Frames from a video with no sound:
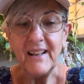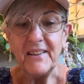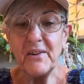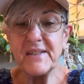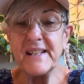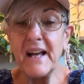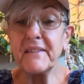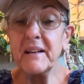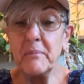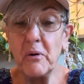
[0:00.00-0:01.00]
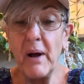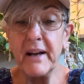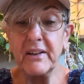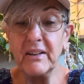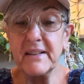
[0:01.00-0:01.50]
There's nothing
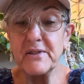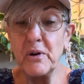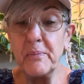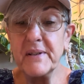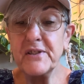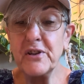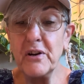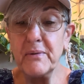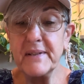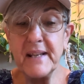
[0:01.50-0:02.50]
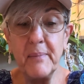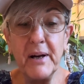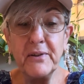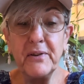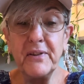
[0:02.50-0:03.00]
miraculous or mysterious
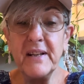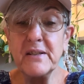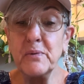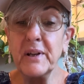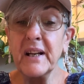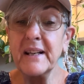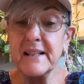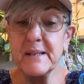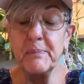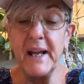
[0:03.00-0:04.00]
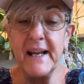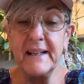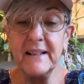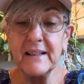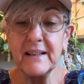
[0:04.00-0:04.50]
about the things we can
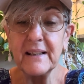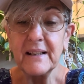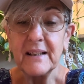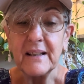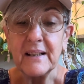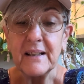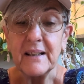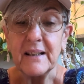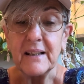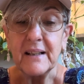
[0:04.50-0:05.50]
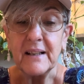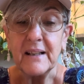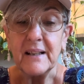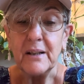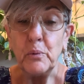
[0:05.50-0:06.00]
explain.
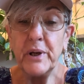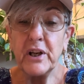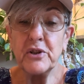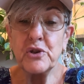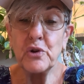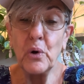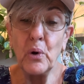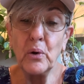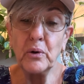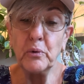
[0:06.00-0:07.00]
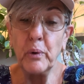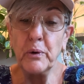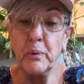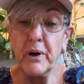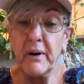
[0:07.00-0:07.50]
We control
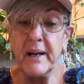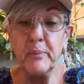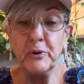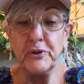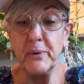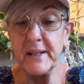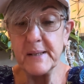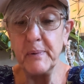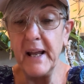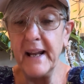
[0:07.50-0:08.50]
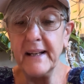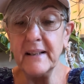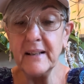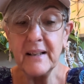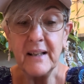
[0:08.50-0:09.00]
what we're able to
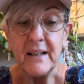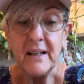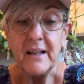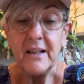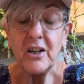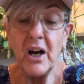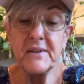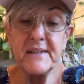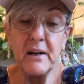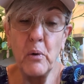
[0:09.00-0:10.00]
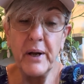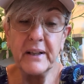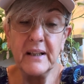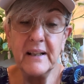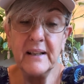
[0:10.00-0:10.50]
explain.
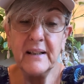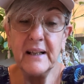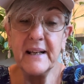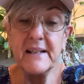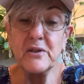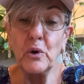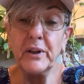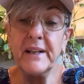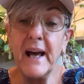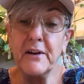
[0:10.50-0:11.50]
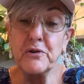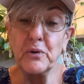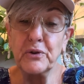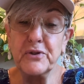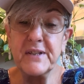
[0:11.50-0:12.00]
Consequently, it is only
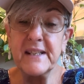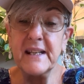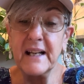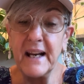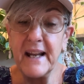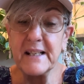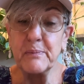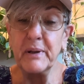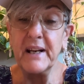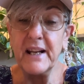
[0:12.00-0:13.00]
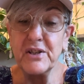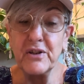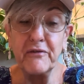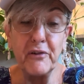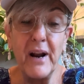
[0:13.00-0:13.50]
natural to seek an
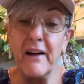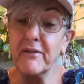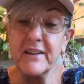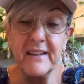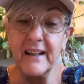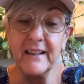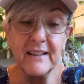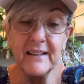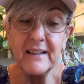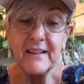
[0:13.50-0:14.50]
explanation for everything.